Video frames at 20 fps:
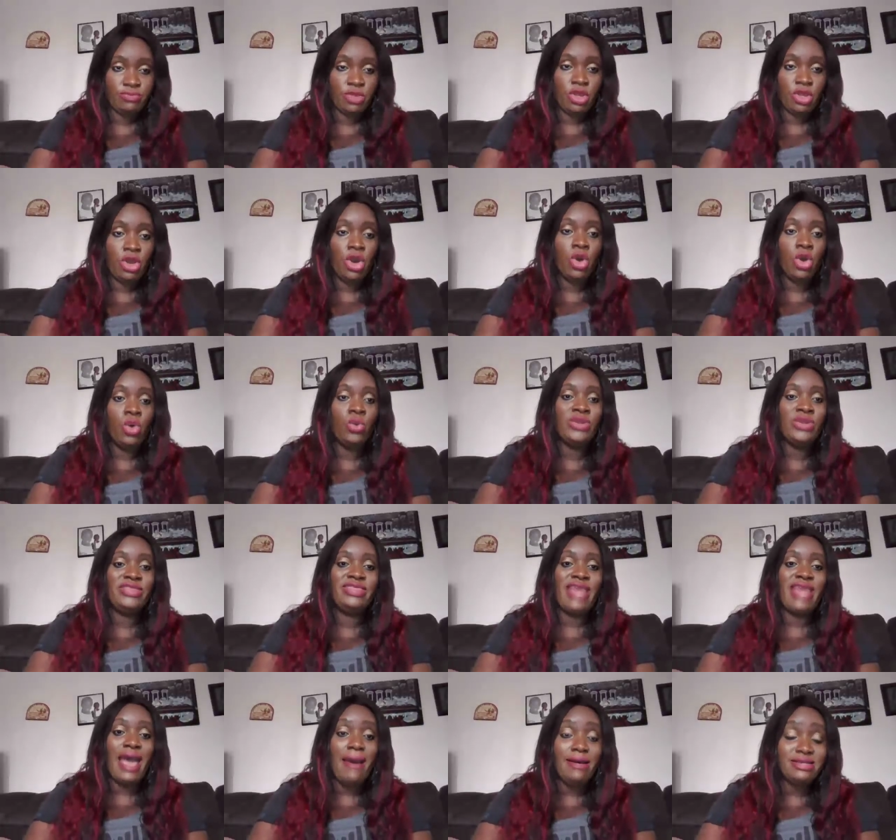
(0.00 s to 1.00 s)
With
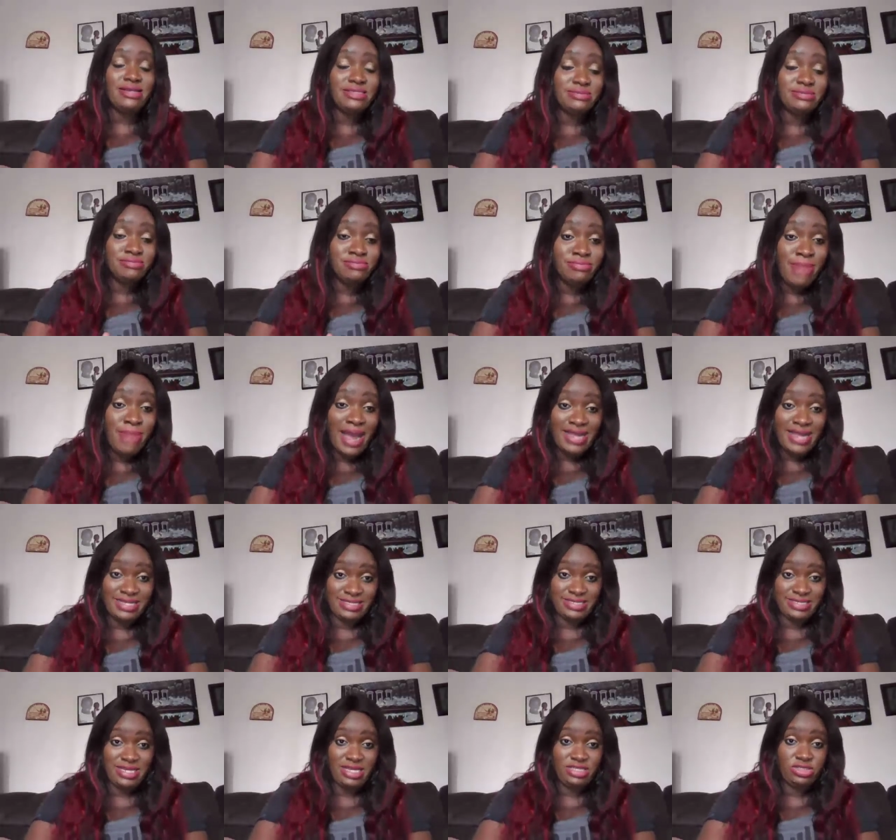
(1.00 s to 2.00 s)
that
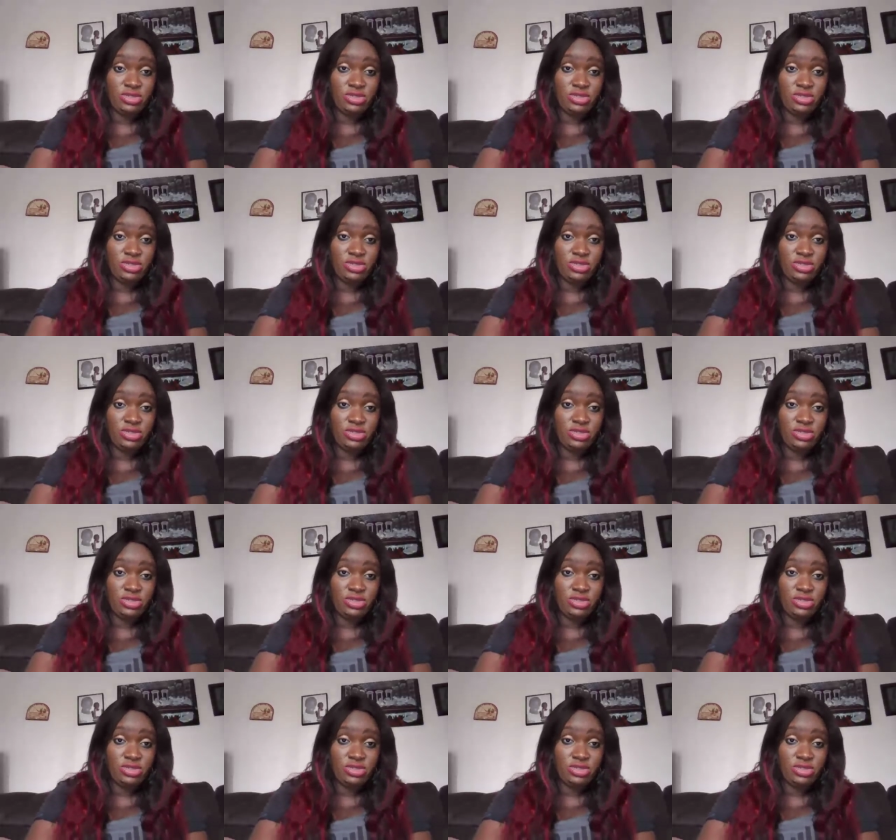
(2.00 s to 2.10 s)
mindset,